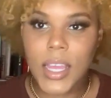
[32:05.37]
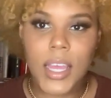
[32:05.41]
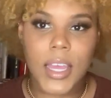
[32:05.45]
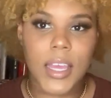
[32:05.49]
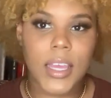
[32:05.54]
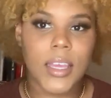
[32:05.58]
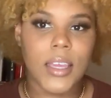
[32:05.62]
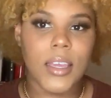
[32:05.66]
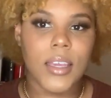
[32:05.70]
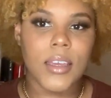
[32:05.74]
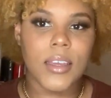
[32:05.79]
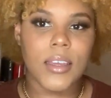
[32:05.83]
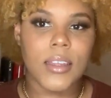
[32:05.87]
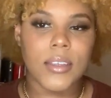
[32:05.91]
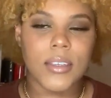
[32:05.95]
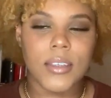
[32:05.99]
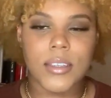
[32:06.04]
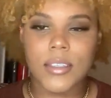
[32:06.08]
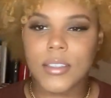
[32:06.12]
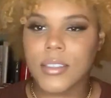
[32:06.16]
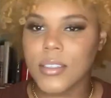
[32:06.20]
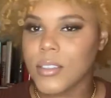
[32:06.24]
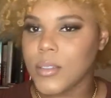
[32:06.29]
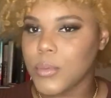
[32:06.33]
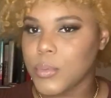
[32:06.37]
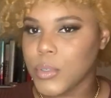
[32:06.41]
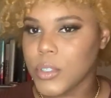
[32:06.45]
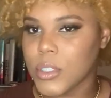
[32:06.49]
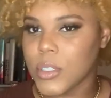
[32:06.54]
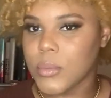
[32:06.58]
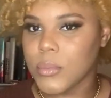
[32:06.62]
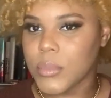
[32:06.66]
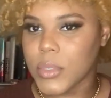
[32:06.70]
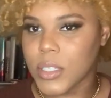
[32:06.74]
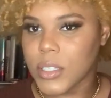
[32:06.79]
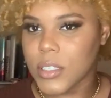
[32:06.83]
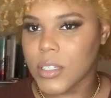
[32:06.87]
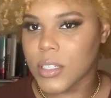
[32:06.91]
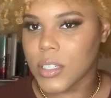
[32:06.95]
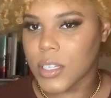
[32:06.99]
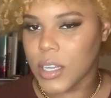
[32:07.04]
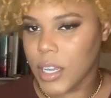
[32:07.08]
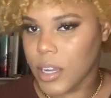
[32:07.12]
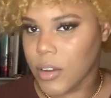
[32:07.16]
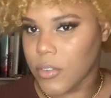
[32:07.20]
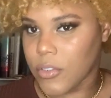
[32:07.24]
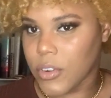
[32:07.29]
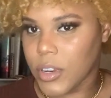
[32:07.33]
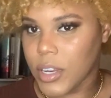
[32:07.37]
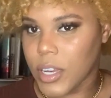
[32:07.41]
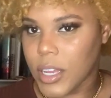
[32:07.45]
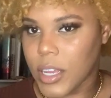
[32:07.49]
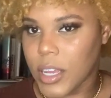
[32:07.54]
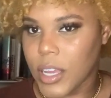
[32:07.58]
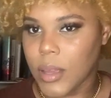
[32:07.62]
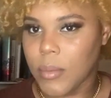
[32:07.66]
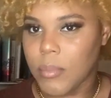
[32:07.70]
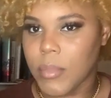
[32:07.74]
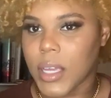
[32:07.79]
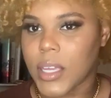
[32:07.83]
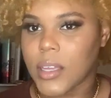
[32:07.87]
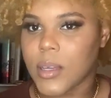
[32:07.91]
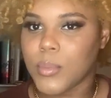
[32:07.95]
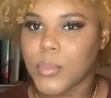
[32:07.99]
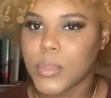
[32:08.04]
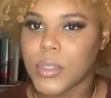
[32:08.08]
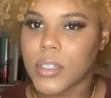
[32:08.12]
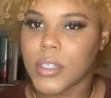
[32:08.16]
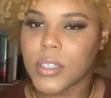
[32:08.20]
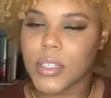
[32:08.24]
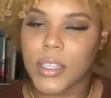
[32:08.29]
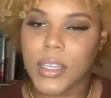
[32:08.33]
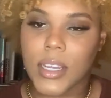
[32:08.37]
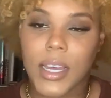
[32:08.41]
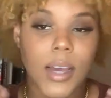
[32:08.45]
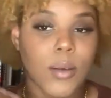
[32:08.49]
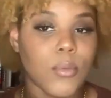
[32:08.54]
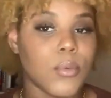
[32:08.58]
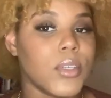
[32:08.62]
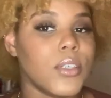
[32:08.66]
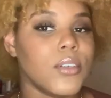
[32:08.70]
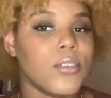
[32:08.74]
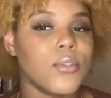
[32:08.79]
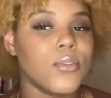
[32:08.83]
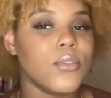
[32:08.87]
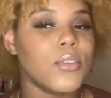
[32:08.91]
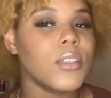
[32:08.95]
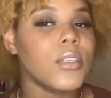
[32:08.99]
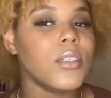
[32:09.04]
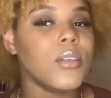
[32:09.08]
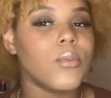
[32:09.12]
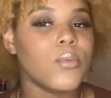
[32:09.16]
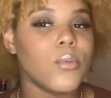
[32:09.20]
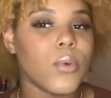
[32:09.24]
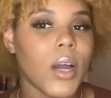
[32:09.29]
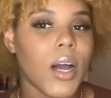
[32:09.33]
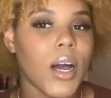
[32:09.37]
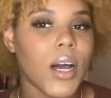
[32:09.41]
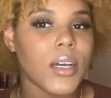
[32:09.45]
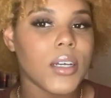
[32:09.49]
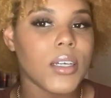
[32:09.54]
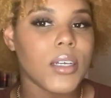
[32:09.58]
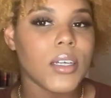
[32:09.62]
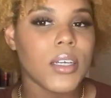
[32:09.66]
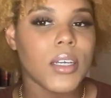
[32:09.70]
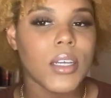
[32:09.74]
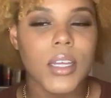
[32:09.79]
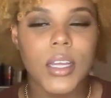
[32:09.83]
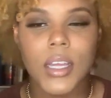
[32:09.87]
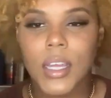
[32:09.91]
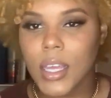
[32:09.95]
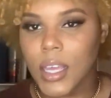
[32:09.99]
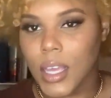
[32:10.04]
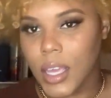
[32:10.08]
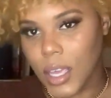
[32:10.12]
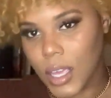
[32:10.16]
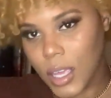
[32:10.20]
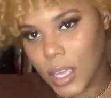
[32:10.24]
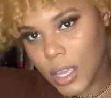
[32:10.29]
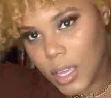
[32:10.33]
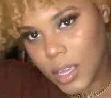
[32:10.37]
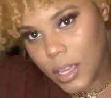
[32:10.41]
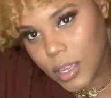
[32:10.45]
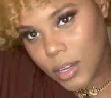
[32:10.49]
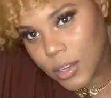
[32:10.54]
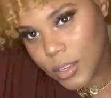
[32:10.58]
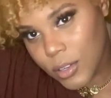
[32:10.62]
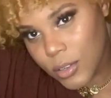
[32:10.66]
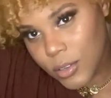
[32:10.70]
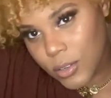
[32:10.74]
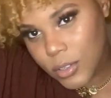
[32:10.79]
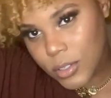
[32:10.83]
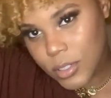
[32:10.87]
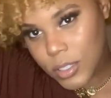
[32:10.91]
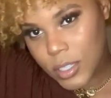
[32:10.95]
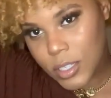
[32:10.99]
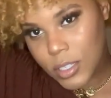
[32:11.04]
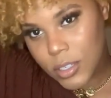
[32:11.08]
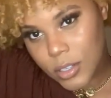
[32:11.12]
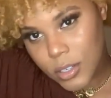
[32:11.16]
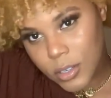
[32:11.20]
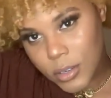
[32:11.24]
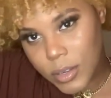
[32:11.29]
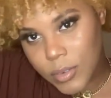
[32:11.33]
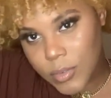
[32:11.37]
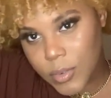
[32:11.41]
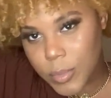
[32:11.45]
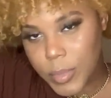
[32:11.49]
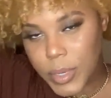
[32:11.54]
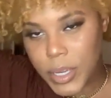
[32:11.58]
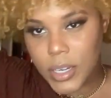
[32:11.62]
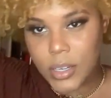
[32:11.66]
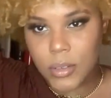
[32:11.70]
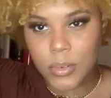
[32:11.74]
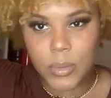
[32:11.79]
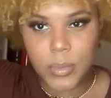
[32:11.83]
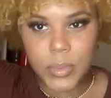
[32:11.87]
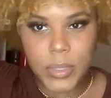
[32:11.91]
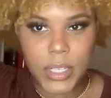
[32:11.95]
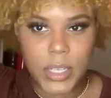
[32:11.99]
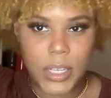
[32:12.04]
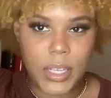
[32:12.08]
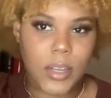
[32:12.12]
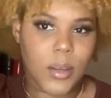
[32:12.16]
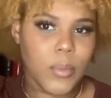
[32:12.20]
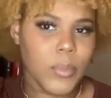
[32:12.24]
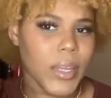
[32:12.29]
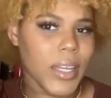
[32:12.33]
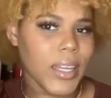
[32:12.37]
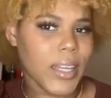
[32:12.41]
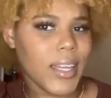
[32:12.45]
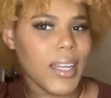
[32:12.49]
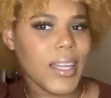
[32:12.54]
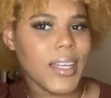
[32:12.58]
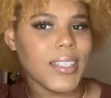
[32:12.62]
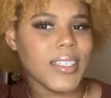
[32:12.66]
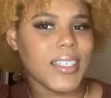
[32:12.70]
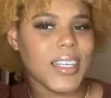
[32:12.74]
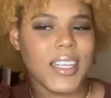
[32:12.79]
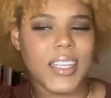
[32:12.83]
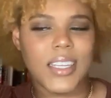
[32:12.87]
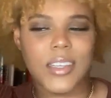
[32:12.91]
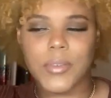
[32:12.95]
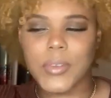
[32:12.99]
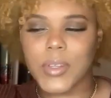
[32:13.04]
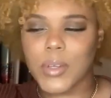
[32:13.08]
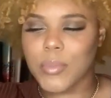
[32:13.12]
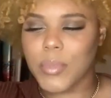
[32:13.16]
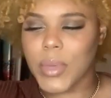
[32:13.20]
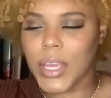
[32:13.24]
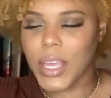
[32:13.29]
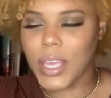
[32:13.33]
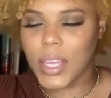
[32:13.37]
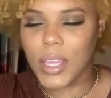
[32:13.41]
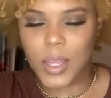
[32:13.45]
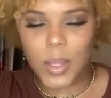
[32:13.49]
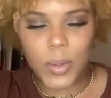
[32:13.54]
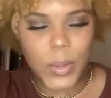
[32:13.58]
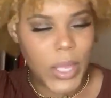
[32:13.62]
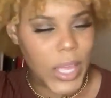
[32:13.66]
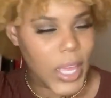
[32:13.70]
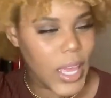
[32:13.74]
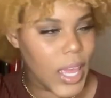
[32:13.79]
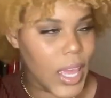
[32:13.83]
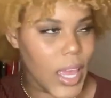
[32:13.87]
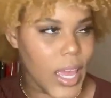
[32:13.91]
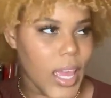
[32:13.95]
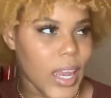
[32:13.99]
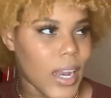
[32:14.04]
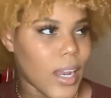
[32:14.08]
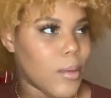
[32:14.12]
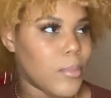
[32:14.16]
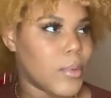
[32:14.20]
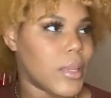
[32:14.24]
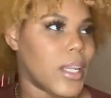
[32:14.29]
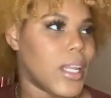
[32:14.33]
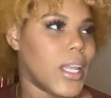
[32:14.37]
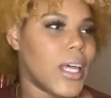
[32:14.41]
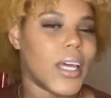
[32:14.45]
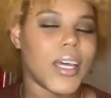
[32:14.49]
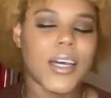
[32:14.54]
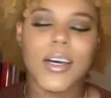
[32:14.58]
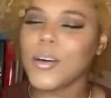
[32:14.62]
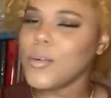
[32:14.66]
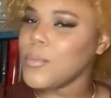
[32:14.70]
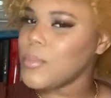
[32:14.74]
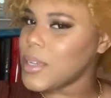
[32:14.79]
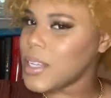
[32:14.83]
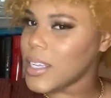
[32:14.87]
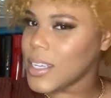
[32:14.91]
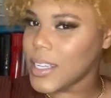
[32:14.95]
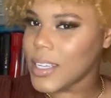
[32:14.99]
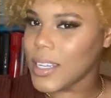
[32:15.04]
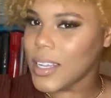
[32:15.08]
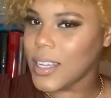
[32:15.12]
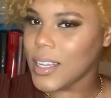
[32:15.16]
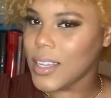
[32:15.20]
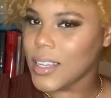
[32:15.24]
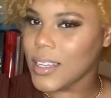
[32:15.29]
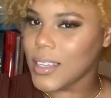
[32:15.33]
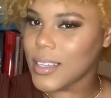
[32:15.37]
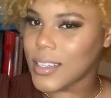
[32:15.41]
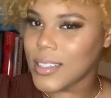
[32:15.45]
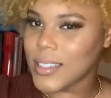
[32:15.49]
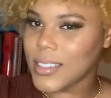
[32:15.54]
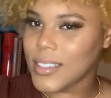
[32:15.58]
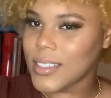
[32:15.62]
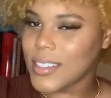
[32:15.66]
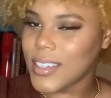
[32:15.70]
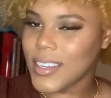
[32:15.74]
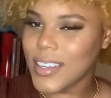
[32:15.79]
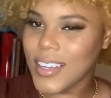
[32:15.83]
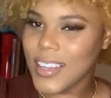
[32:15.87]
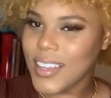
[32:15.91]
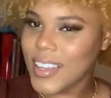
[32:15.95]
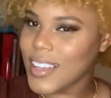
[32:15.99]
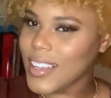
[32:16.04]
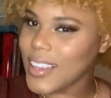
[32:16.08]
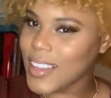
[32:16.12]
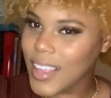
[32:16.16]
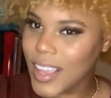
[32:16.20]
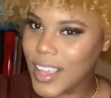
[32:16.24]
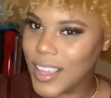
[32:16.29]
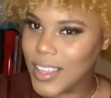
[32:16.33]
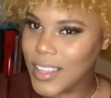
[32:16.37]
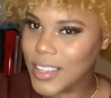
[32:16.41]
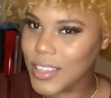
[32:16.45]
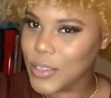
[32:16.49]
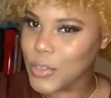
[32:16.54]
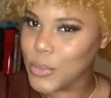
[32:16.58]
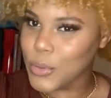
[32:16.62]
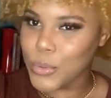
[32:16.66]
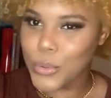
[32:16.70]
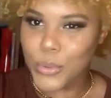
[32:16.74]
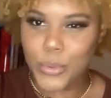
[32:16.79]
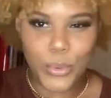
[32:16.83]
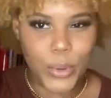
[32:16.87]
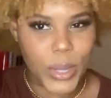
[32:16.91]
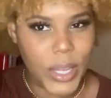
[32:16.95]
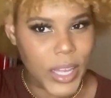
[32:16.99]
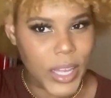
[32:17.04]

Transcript: And this is pretty much an everyday makeup look that I would usually rock. And usually, you know, everybody would be like, oh my gosh, I love your makeup. And I'd be like, oh my gosh, thank you.